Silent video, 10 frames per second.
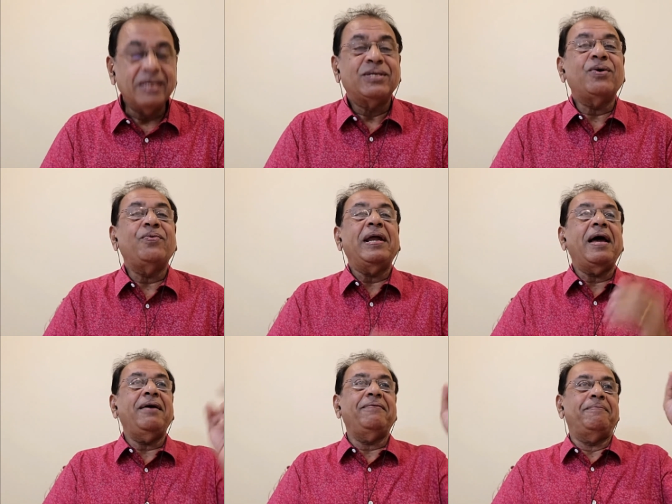So when
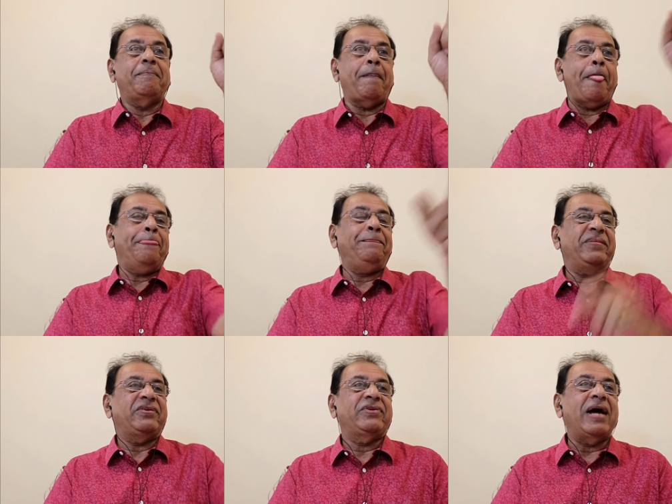I
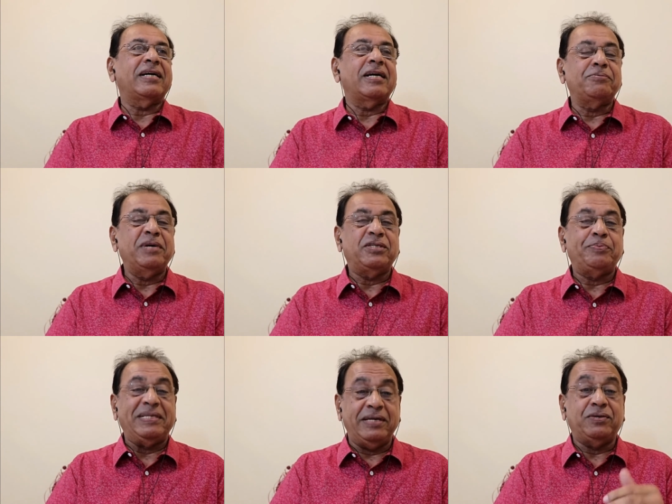started my
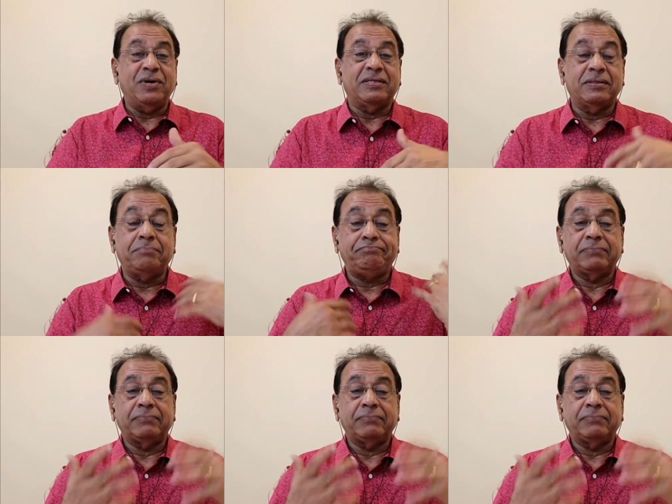speech, it was a